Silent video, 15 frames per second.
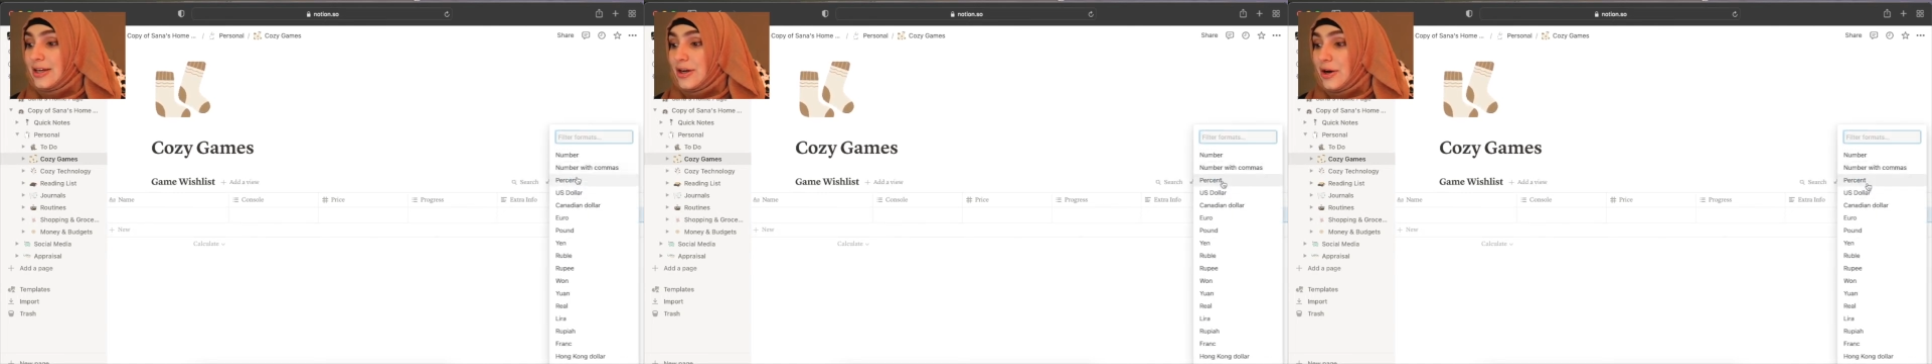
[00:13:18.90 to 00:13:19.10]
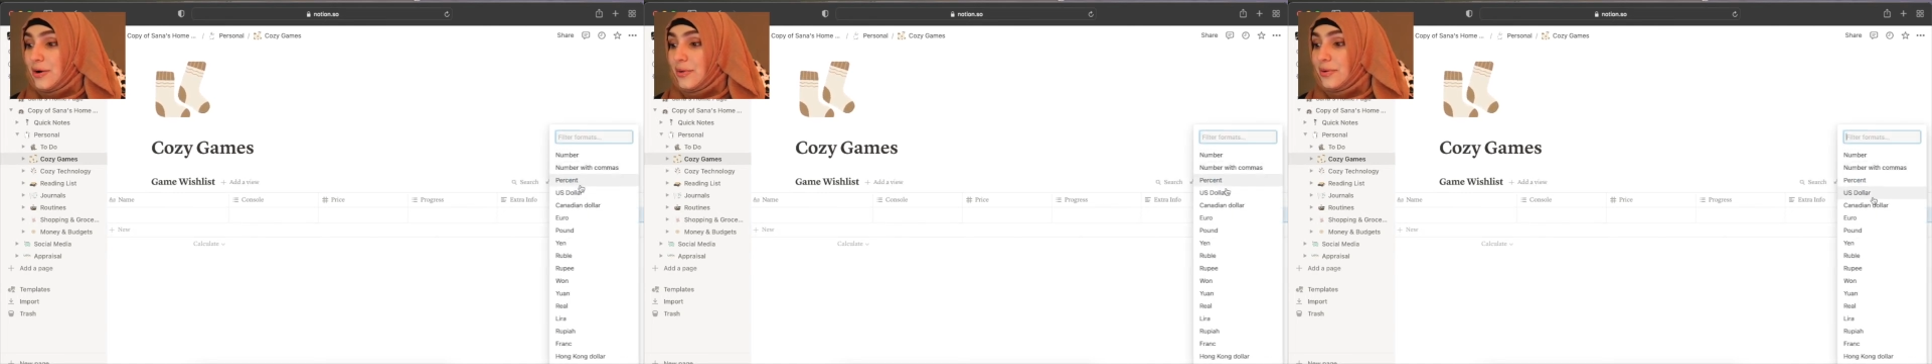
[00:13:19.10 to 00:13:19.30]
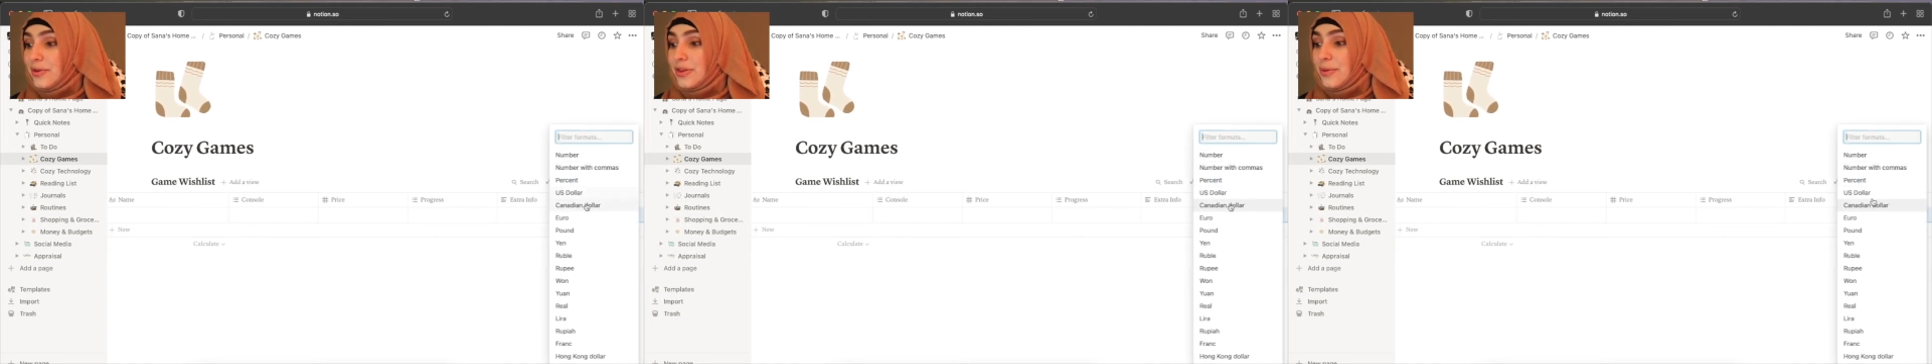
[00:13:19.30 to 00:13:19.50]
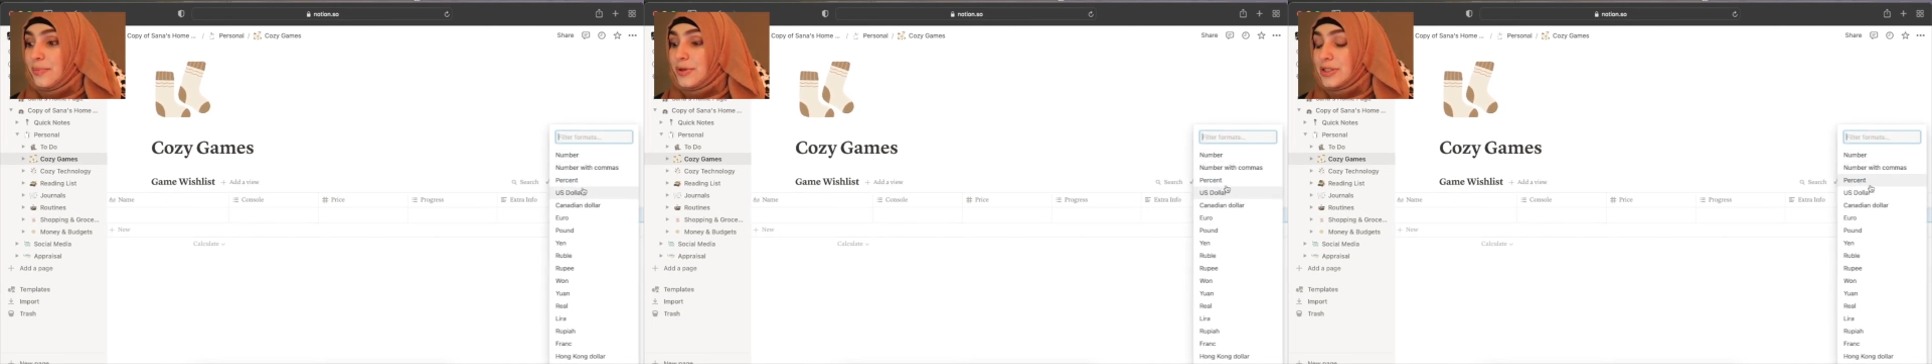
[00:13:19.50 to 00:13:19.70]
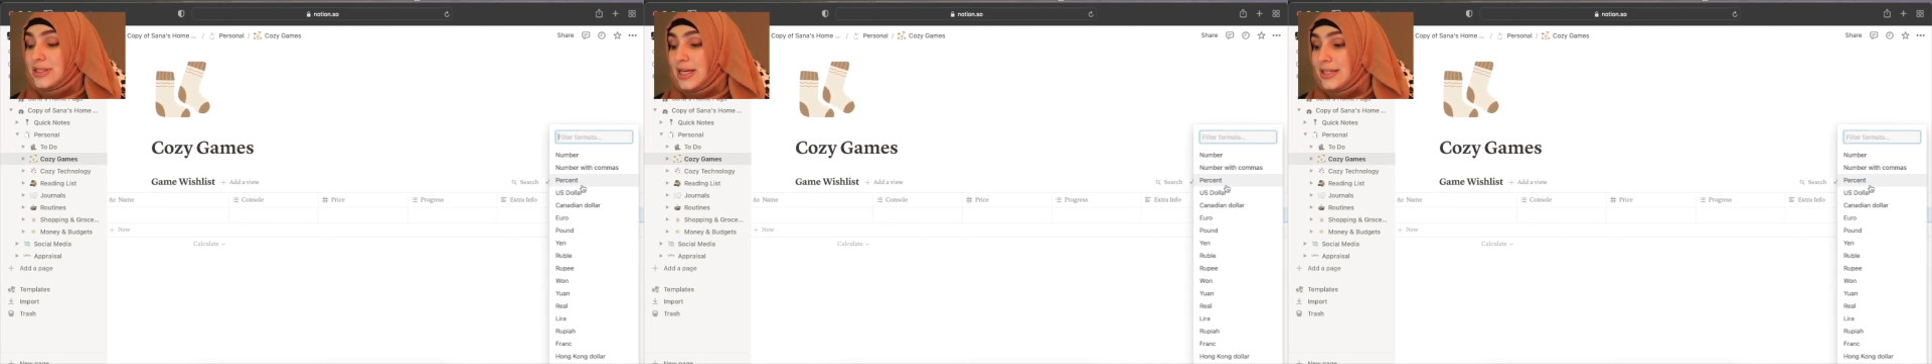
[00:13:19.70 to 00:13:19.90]

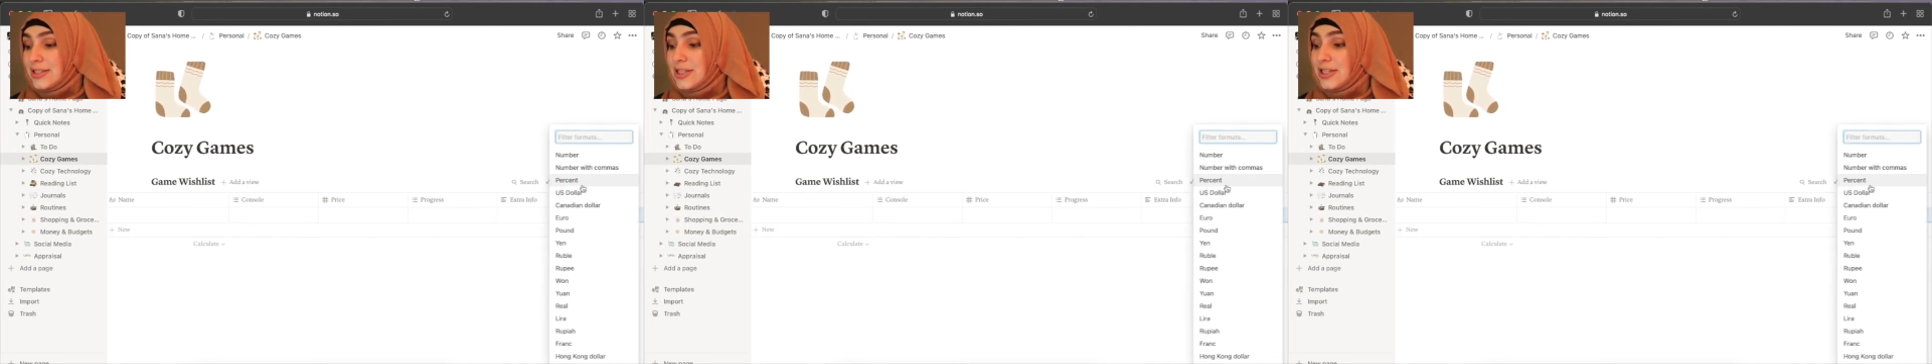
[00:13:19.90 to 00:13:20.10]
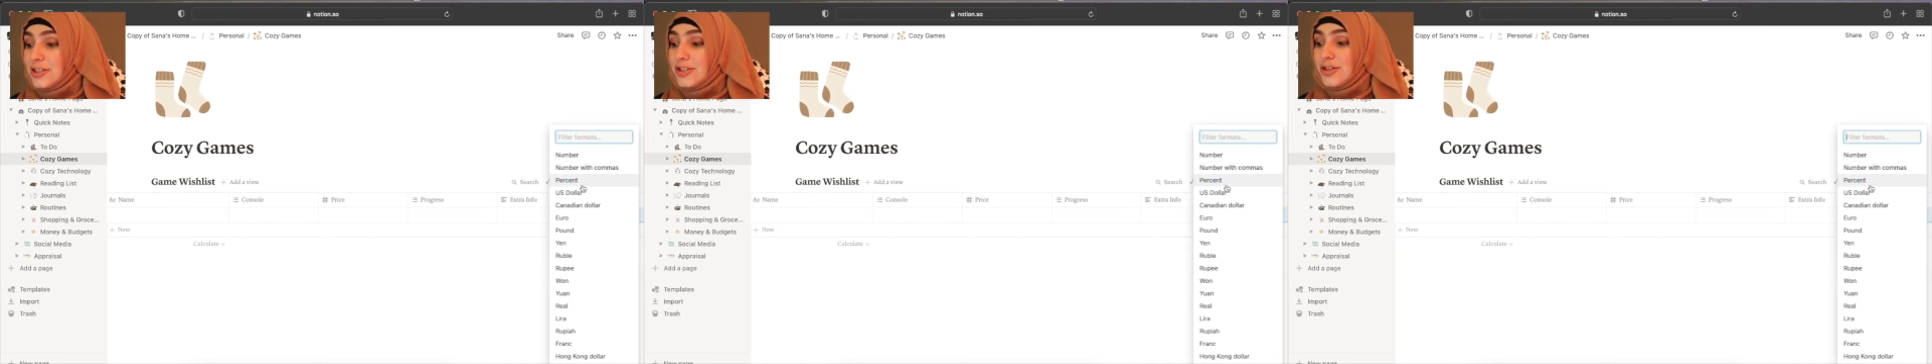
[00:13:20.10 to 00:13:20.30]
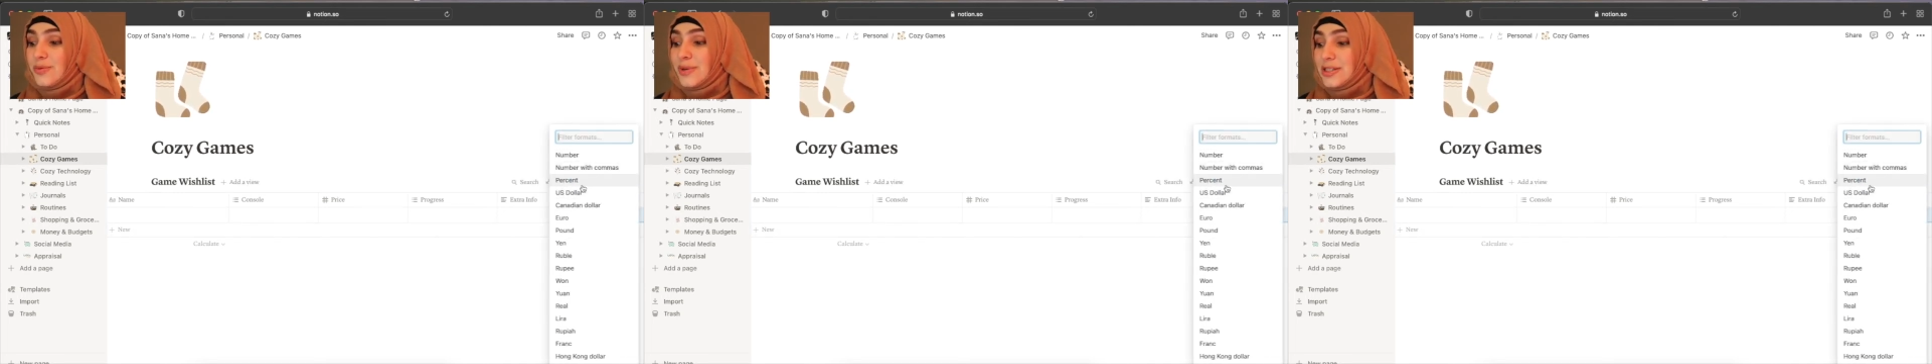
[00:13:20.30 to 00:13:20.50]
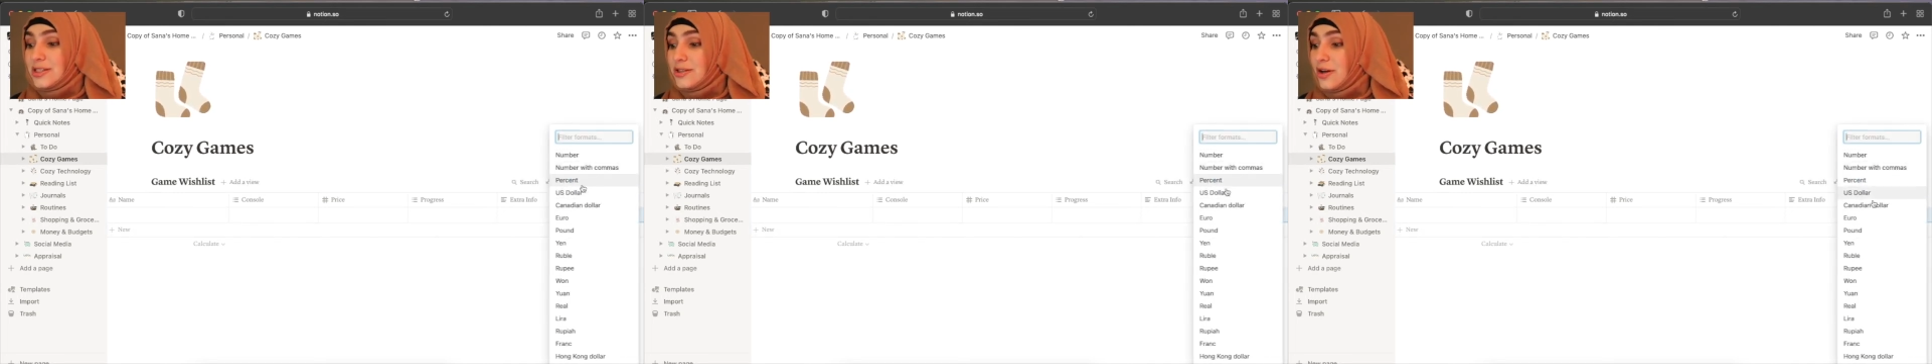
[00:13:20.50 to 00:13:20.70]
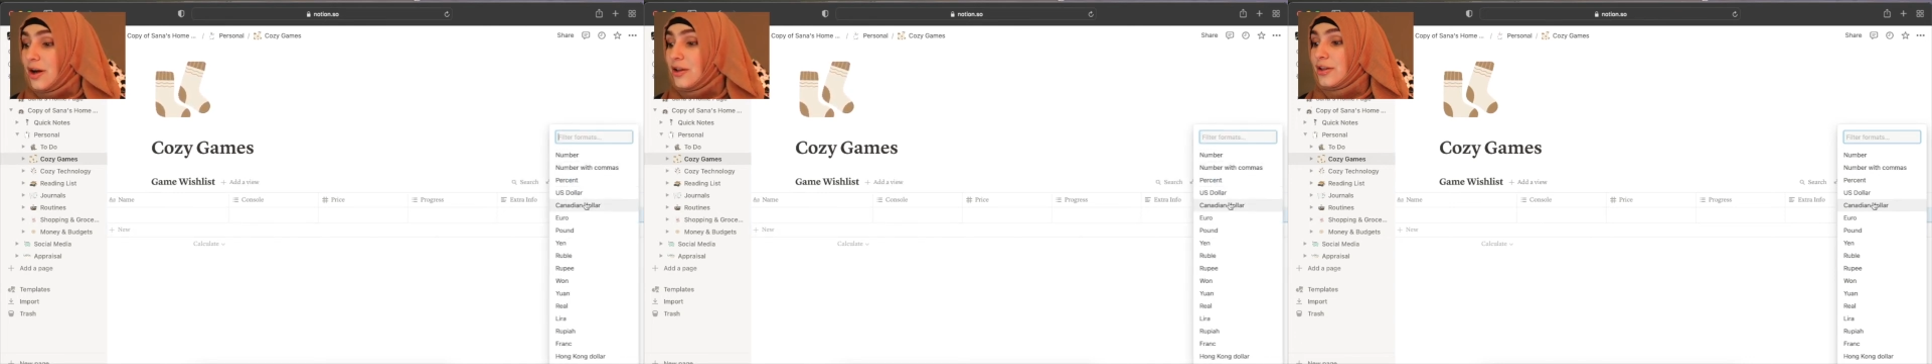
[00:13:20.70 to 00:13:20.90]
the percentage,
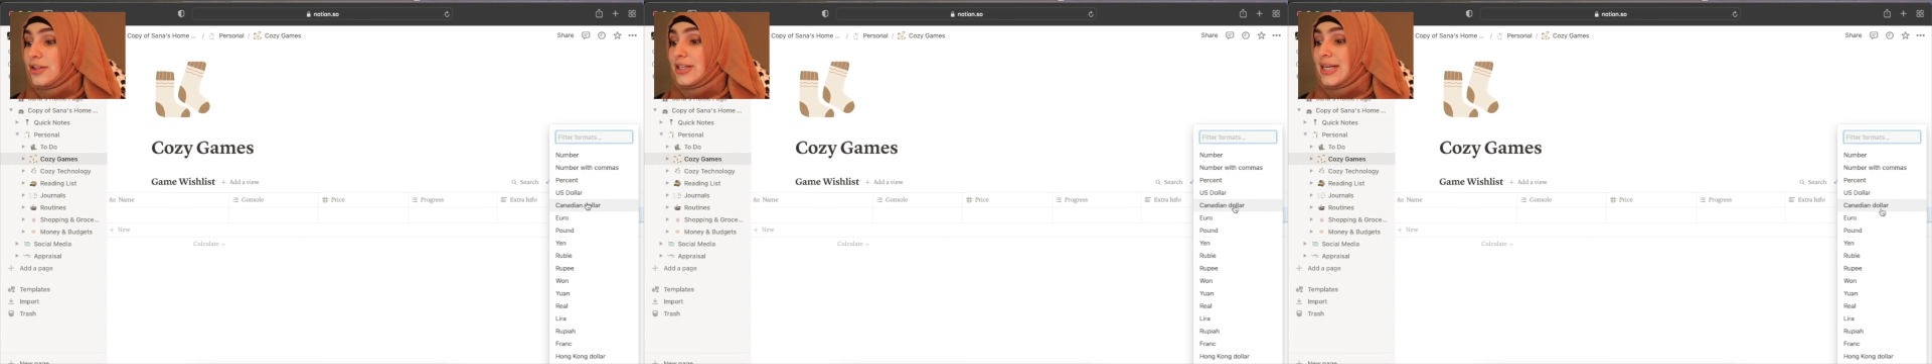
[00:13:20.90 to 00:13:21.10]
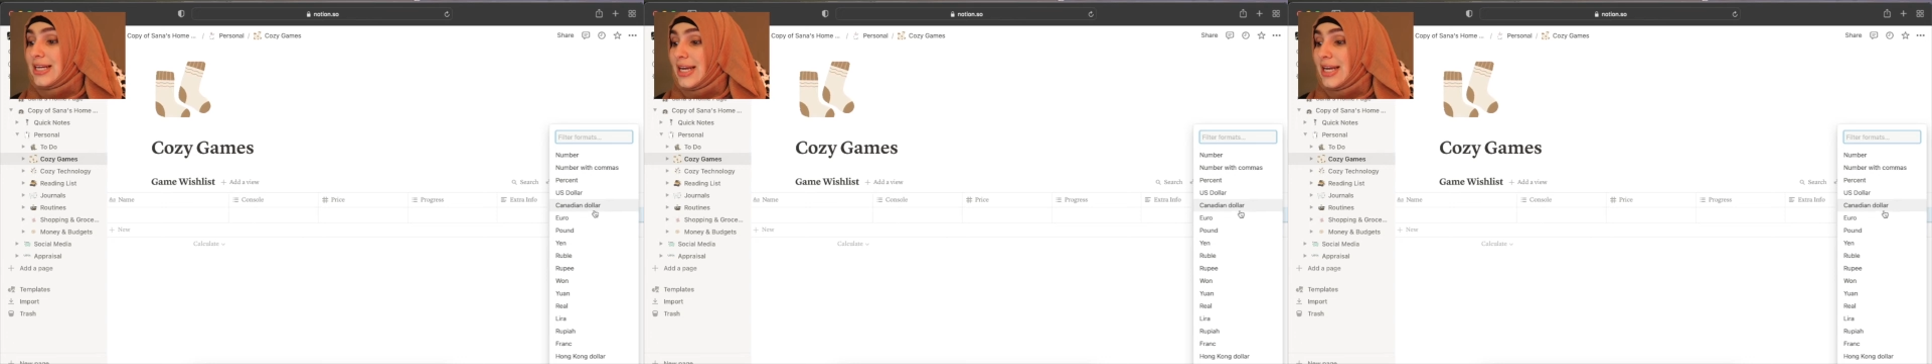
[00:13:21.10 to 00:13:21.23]
US dollar,